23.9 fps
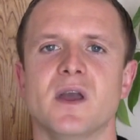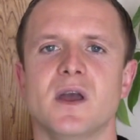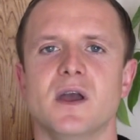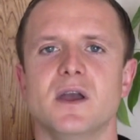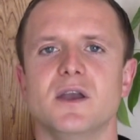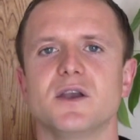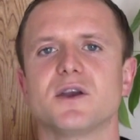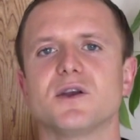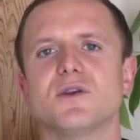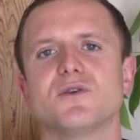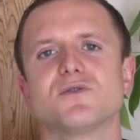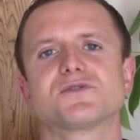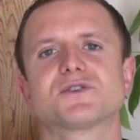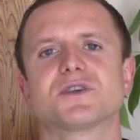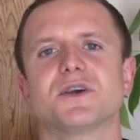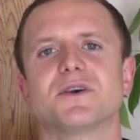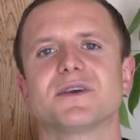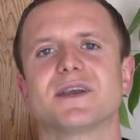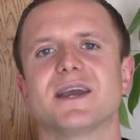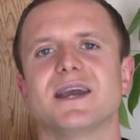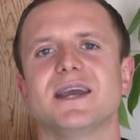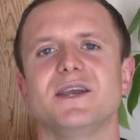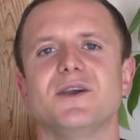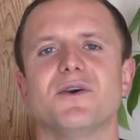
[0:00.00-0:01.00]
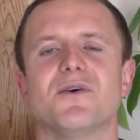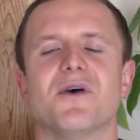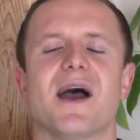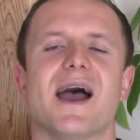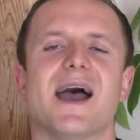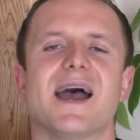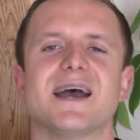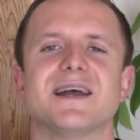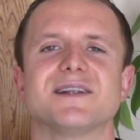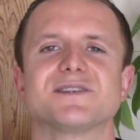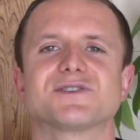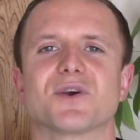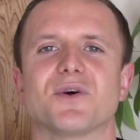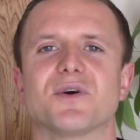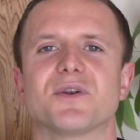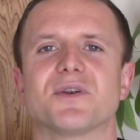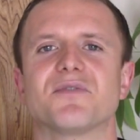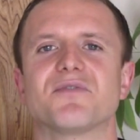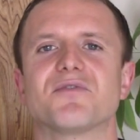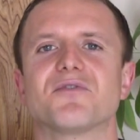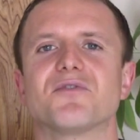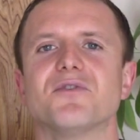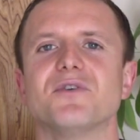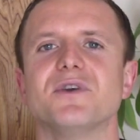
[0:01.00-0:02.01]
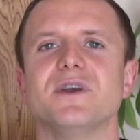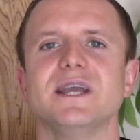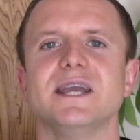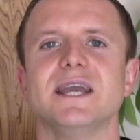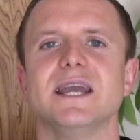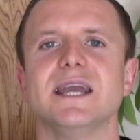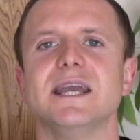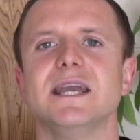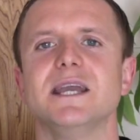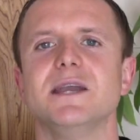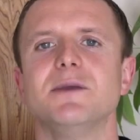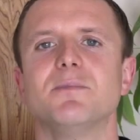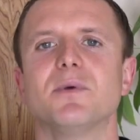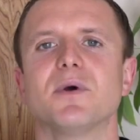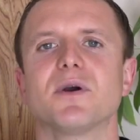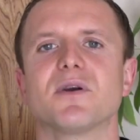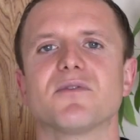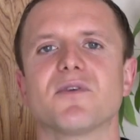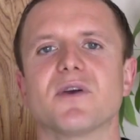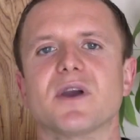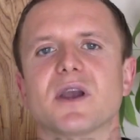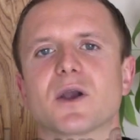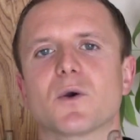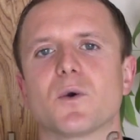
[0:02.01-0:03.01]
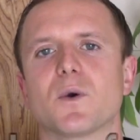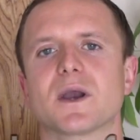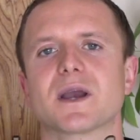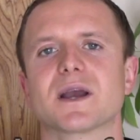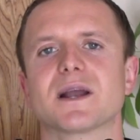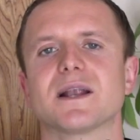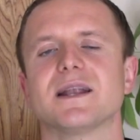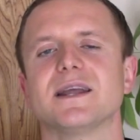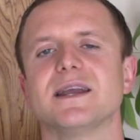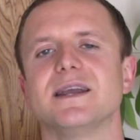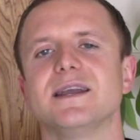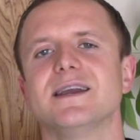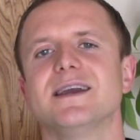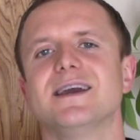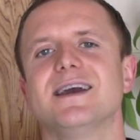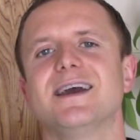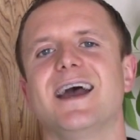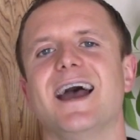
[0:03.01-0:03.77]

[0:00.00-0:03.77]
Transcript: You can also get your hands on a free ebook very quickly